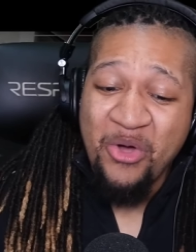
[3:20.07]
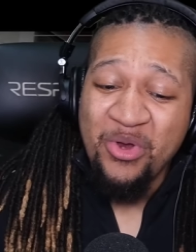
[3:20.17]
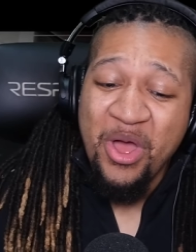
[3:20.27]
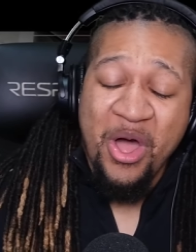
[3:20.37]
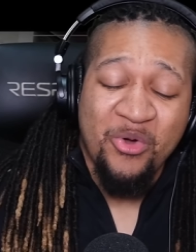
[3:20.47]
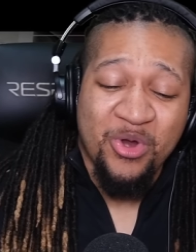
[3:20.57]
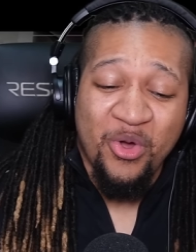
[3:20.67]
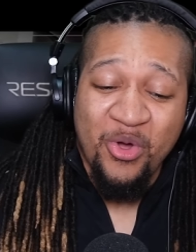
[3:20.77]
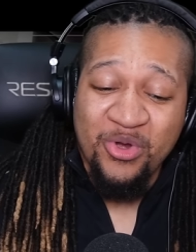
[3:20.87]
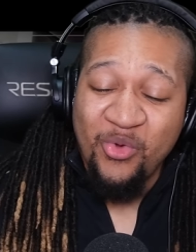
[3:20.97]
now. Hold on.
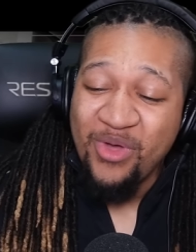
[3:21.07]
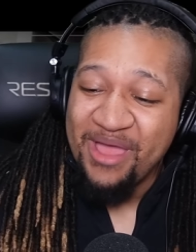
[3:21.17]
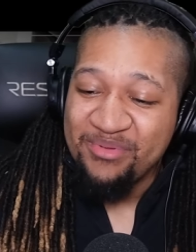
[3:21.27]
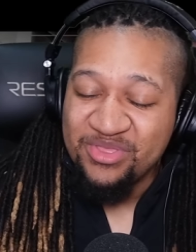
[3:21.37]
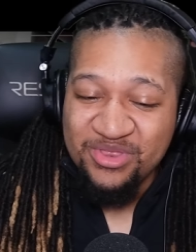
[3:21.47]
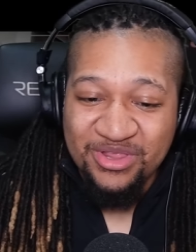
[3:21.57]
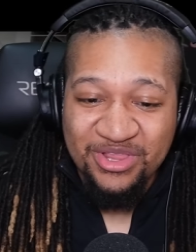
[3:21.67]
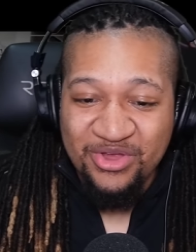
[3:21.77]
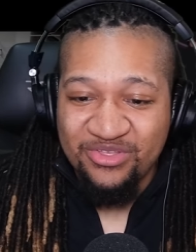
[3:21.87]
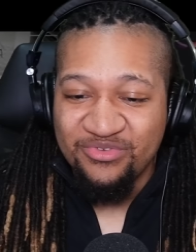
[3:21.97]
What happened to the
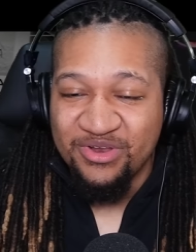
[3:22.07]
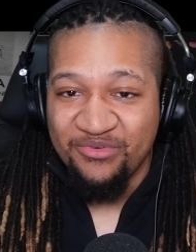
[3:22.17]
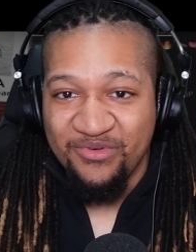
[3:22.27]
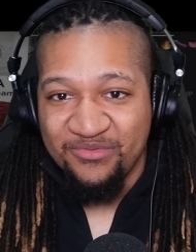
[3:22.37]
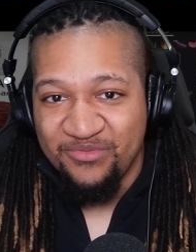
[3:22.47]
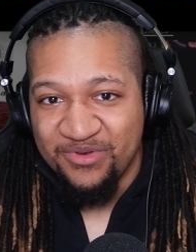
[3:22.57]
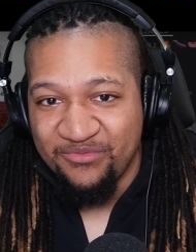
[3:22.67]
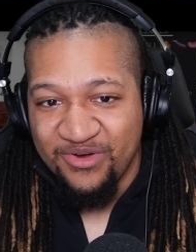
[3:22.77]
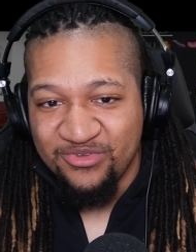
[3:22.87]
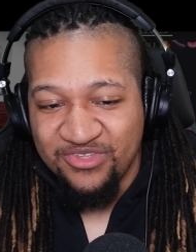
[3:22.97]
lyrics for the
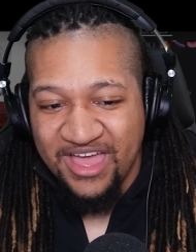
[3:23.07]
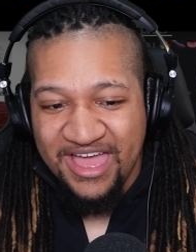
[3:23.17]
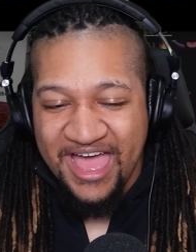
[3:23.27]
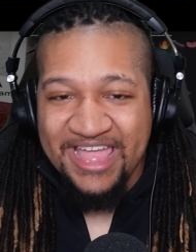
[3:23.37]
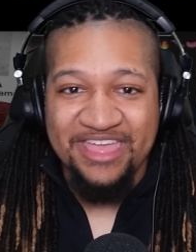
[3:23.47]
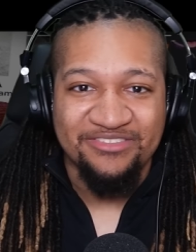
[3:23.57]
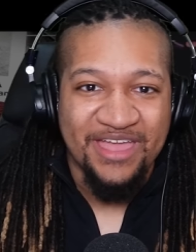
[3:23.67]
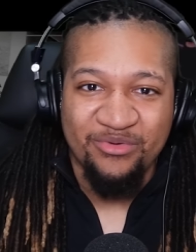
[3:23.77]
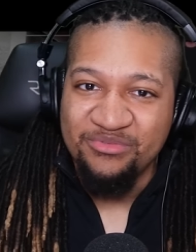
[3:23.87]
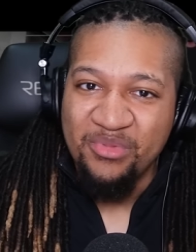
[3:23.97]
first guy? I guess
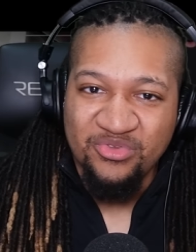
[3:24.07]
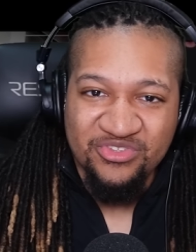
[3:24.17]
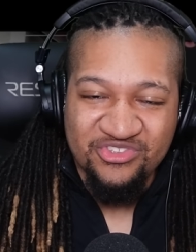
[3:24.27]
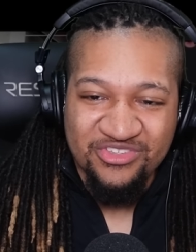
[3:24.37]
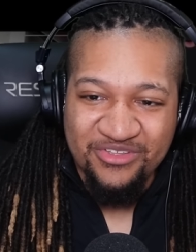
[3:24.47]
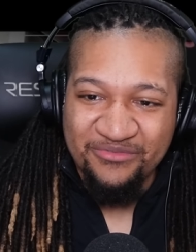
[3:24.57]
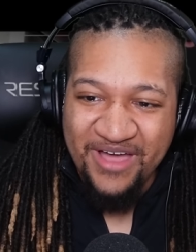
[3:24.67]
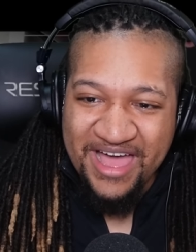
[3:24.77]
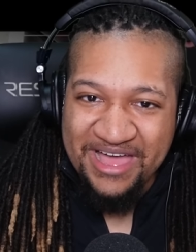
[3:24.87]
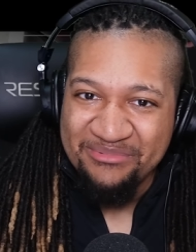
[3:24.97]
that was mostly just a
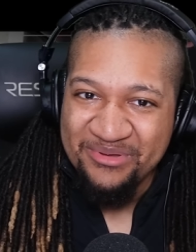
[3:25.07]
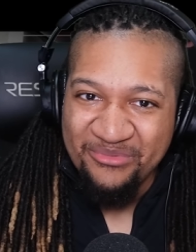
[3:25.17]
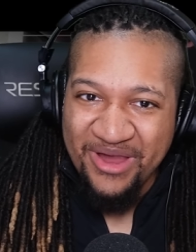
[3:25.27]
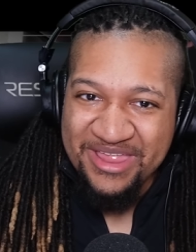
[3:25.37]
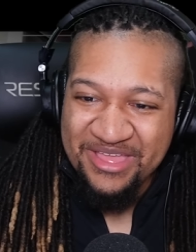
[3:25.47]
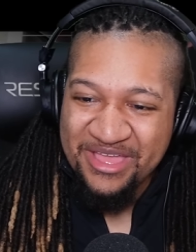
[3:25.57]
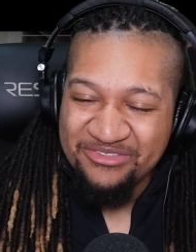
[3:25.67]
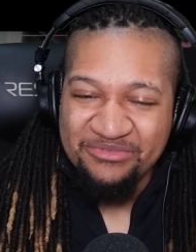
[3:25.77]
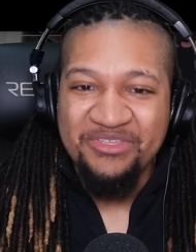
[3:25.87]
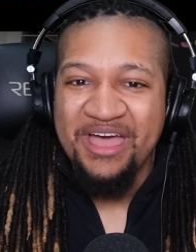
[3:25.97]
vibe, right?
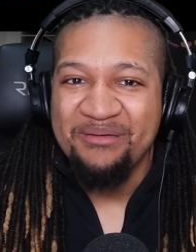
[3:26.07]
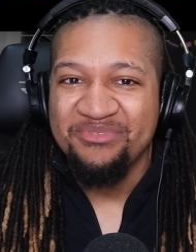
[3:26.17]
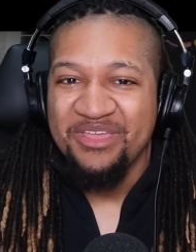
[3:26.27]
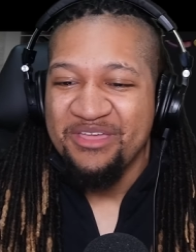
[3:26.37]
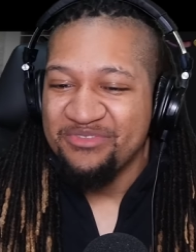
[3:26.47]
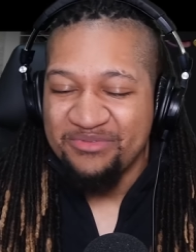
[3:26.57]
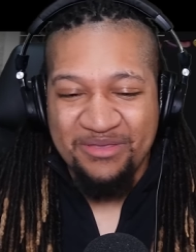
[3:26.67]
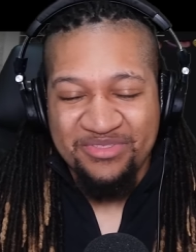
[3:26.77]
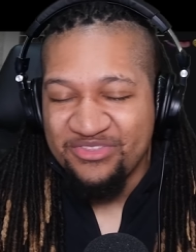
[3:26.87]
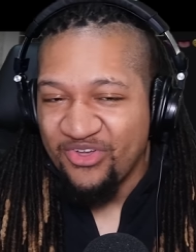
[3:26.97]
Sometimes
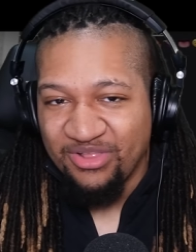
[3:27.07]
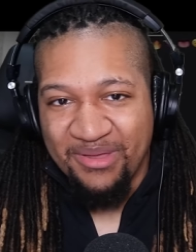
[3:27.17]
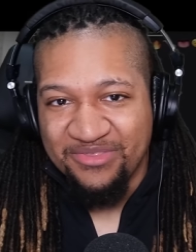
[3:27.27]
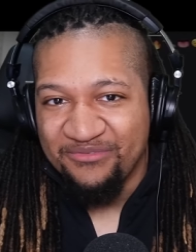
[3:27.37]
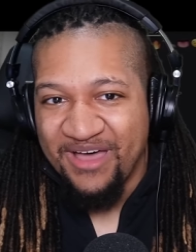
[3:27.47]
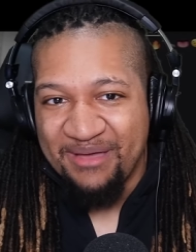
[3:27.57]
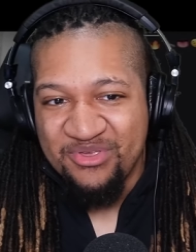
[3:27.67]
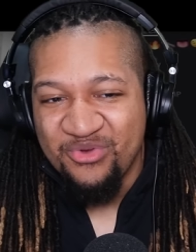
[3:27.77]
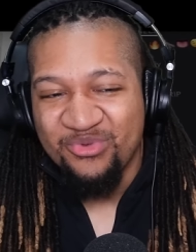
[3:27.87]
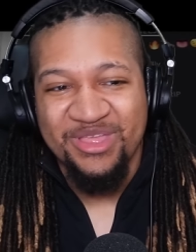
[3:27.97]
it's all about the vibe.
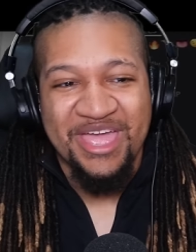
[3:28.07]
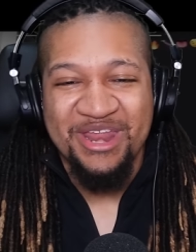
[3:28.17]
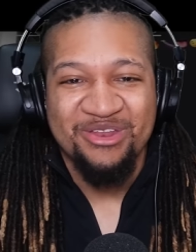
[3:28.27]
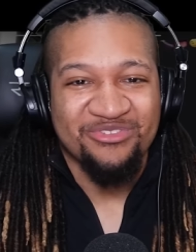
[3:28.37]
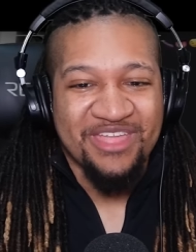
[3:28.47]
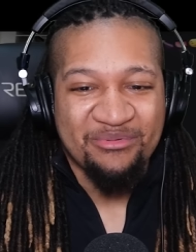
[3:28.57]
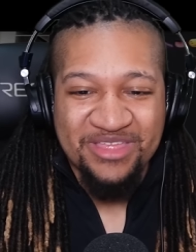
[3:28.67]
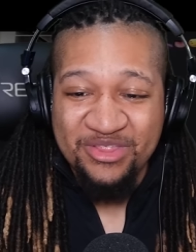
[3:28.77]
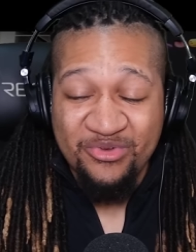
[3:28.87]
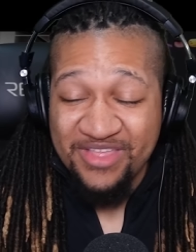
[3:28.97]
You don't really got to understand what
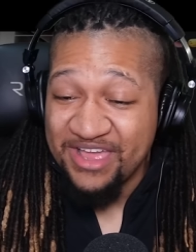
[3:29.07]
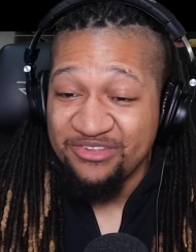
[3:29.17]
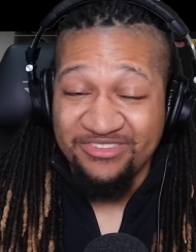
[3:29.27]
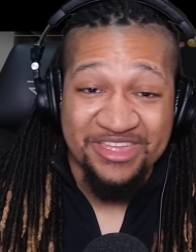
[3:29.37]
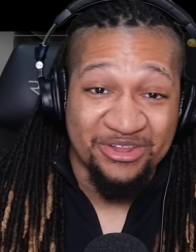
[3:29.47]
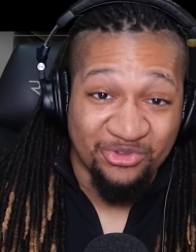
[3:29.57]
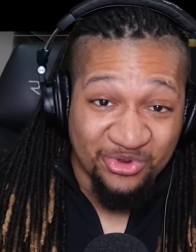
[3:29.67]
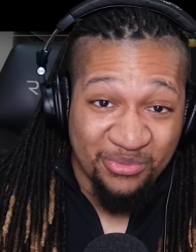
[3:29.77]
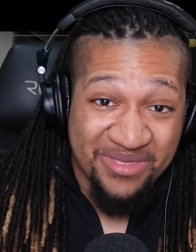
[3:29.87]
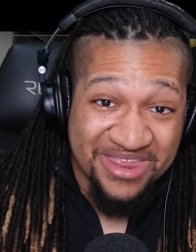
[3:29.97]
they do, because I understand a
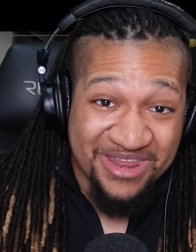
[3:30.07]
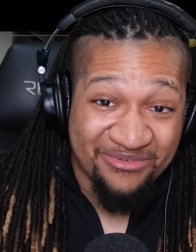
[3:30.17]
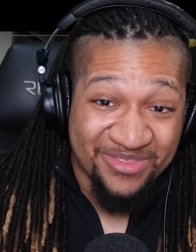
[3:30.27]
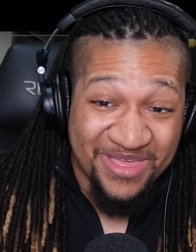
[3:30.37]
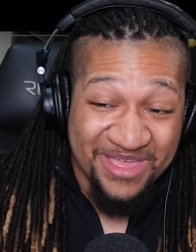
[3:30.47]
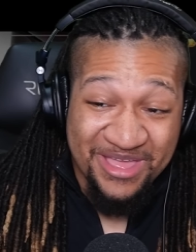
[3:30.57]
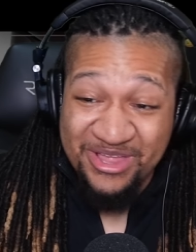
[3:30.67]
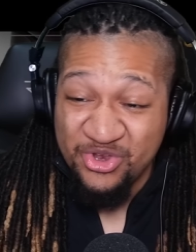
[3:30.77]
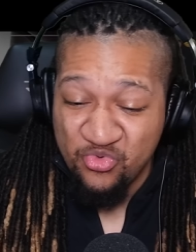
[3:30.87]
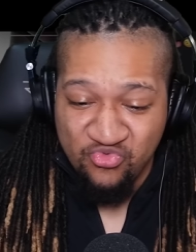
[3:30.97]
little bit and everything.
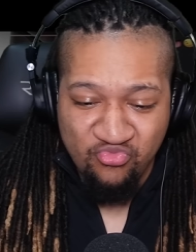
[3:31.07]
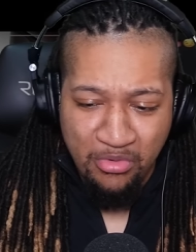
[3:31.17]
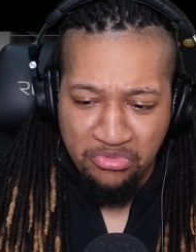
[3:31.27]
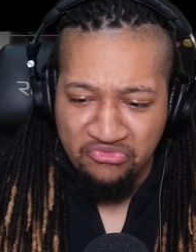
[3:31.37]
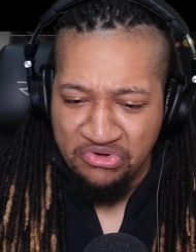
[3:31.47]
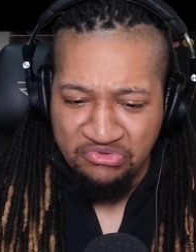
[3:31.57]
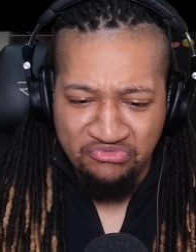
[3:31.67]
I